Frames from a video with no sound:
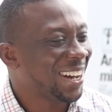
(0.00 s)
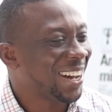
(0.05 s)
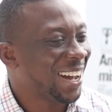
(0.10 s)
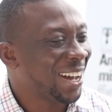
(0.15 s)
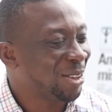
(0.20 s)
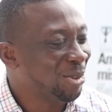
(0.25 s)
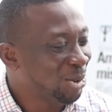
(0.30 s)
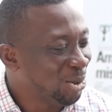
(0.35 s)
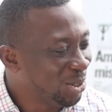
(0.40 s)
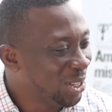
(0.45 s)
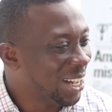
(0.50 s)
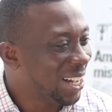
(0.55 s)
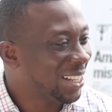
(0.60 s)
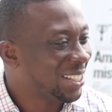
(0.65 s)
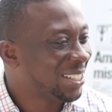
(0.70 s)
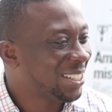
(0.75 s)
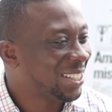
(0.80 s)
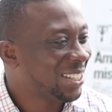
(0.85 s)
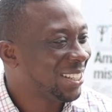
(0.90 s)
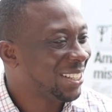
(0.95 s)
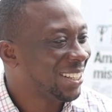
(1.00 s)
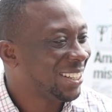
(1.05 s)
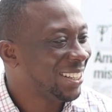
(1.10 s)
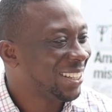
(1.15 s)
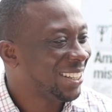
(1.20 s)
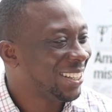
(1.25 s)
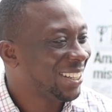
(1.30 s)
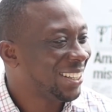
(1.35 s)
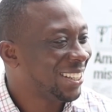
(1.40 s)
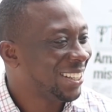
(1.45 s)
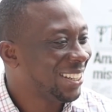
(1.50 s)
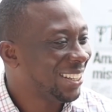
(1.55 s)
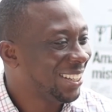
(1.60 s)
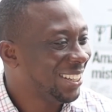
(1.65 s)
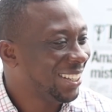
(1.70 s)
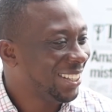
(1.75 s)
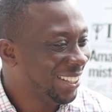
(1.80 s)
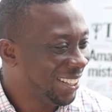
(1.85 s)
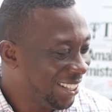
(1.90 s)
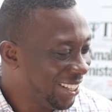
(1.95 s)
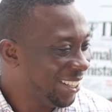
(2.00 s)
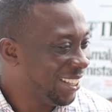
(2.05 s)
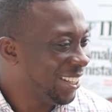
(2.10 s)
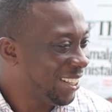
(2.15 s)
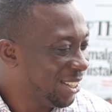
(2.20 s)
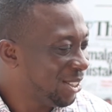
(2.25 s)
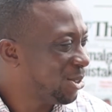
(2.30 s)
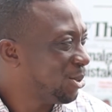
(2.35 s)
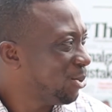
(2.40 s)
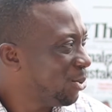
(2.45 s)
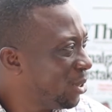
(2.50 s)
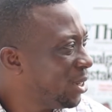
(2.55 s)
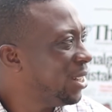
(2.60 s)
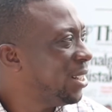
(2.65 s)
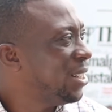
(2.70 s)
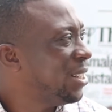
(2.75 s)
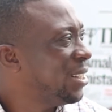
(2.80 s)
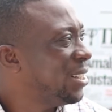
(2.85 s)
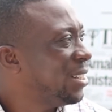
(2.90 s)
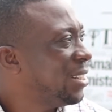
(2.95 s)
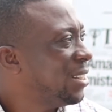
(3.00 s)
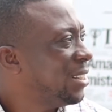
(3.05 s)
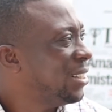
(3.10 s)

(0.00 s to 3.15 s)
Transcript: I knew that he is really